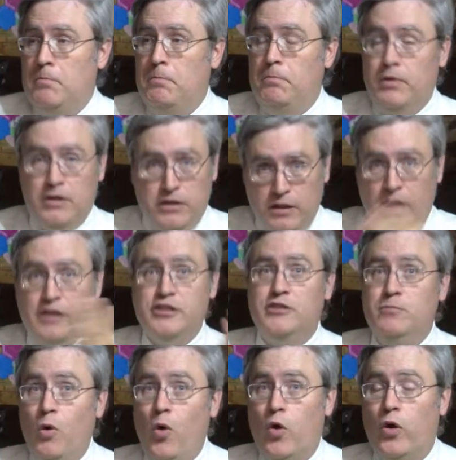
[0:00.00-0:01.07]
plus
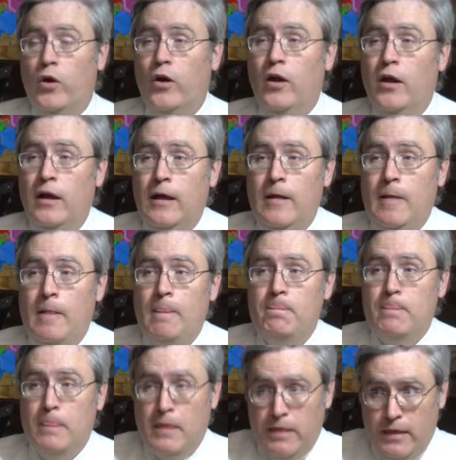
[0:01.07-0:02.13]
more,
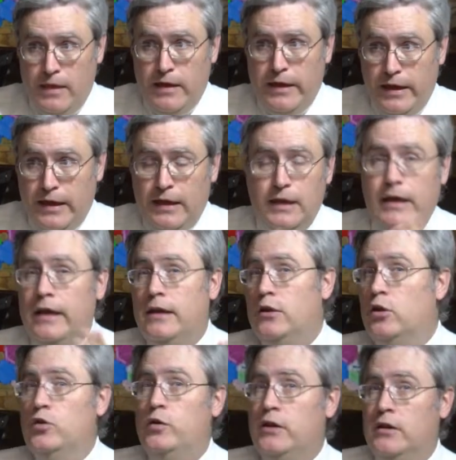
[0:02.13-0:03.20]

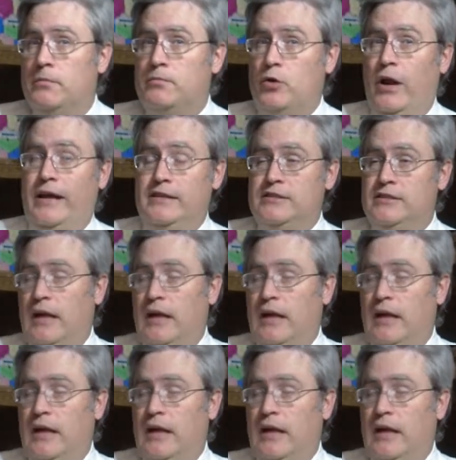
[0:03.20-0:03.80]
including the price. I